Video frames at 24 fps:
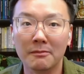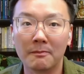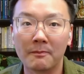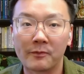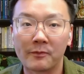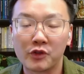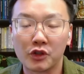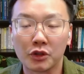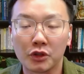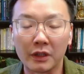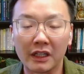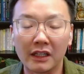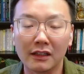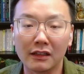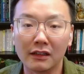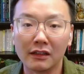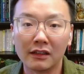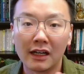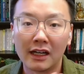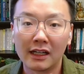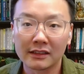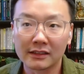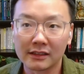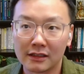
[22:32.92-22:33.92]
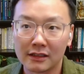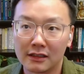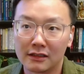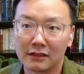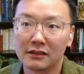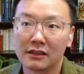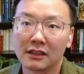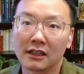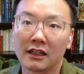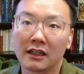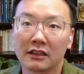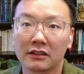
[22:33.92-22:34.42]
So in that
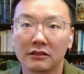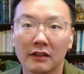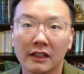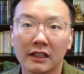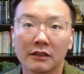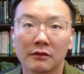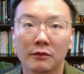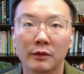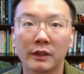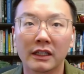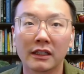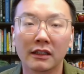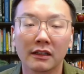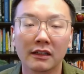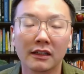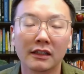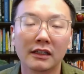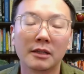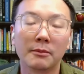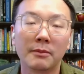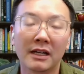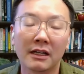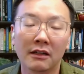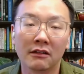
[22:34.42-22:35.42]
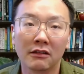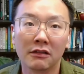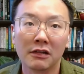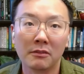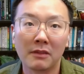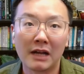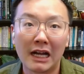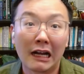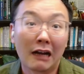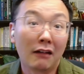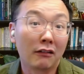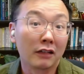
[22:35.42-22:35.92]
context, right, we can think about
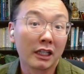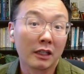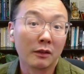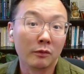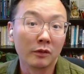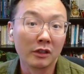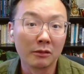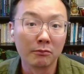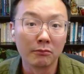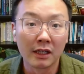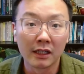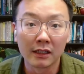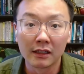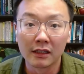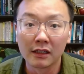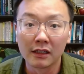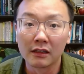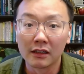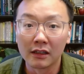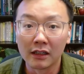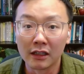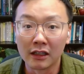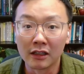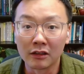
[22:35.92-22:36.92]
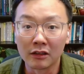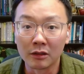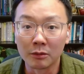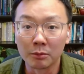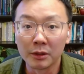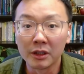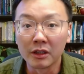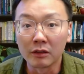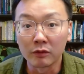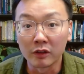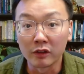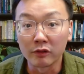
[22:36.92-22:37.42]
how can we make our
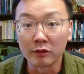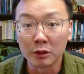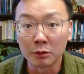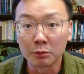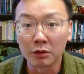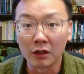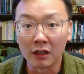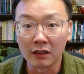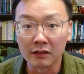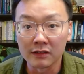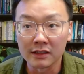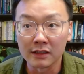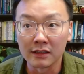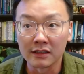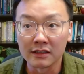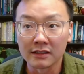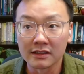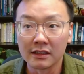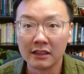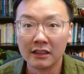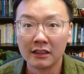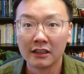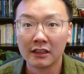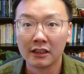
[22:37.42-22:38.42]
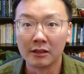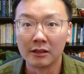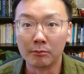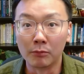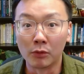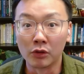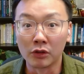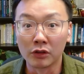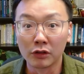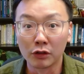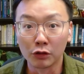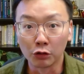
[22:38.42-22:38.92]
peer review process
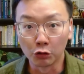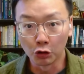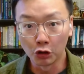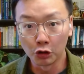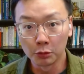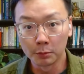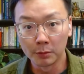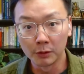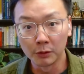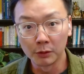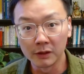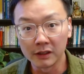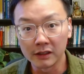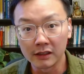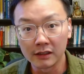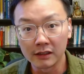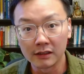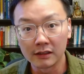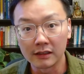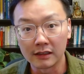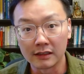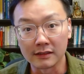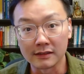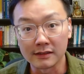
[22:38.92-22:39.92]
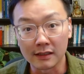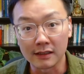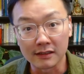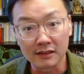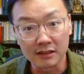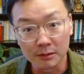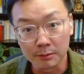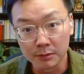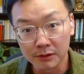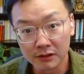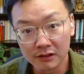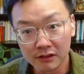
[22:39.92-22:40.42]
more globally
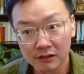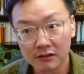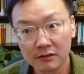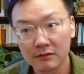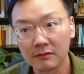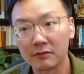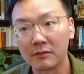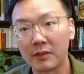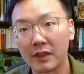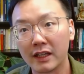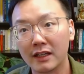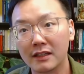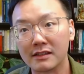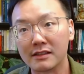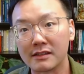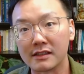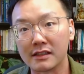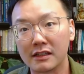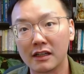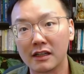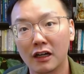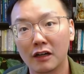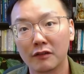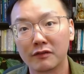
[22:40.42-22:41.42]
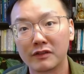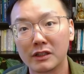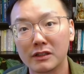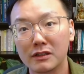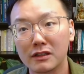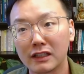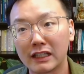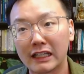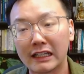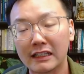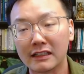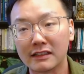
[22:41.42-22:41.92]
accessible. Is it often the
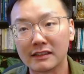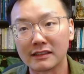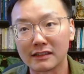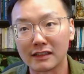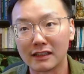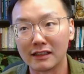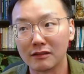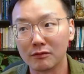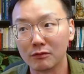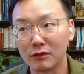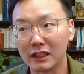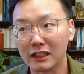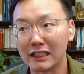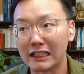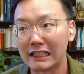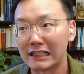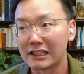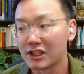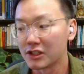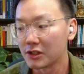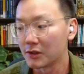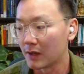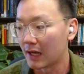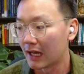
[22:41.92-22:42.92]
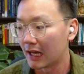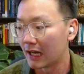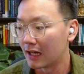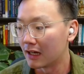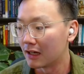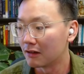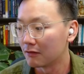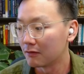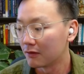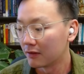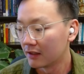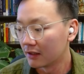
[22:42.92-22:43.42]
case that we need to have